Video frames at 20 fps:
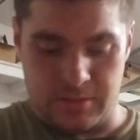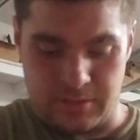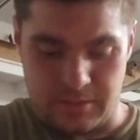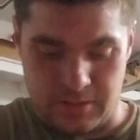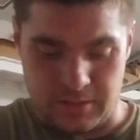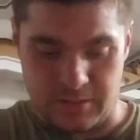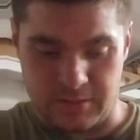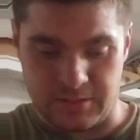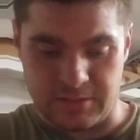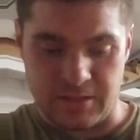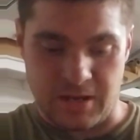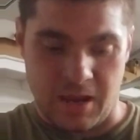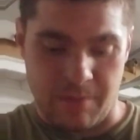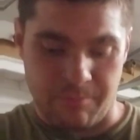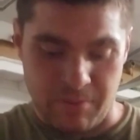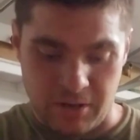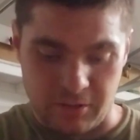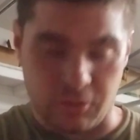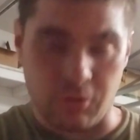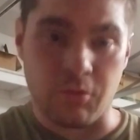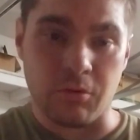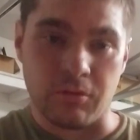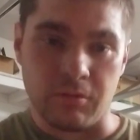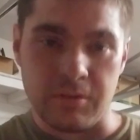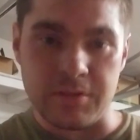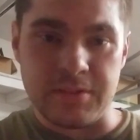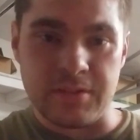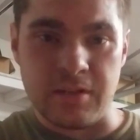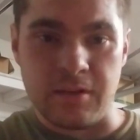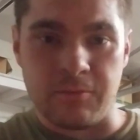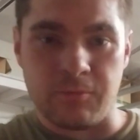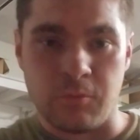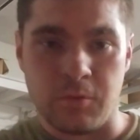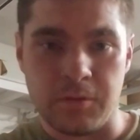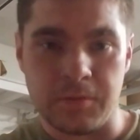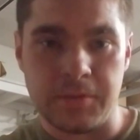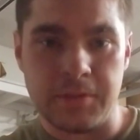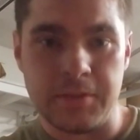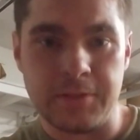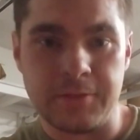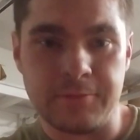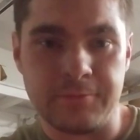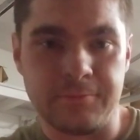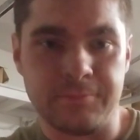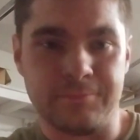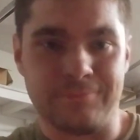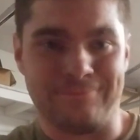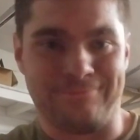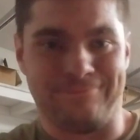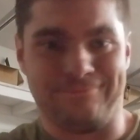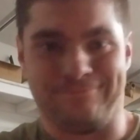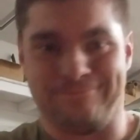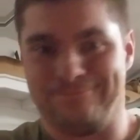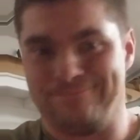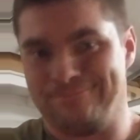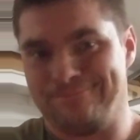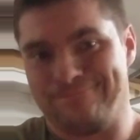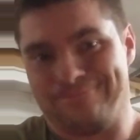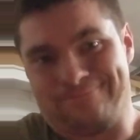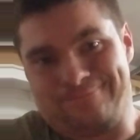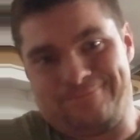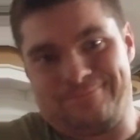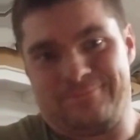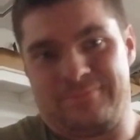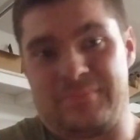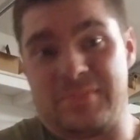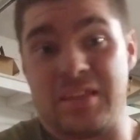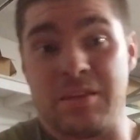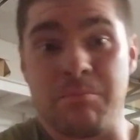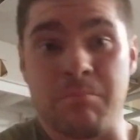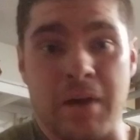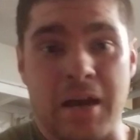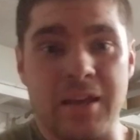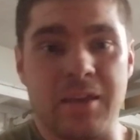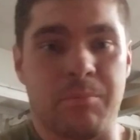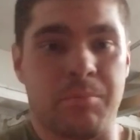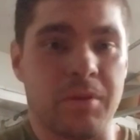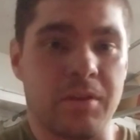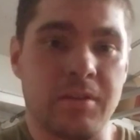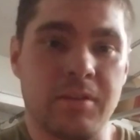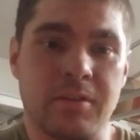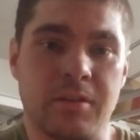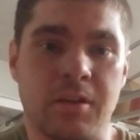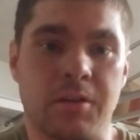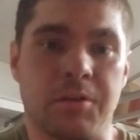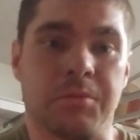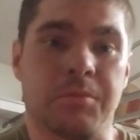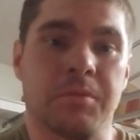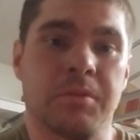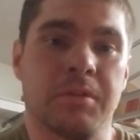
Is Snap-on cordless stuff worth it? In my opinion, no.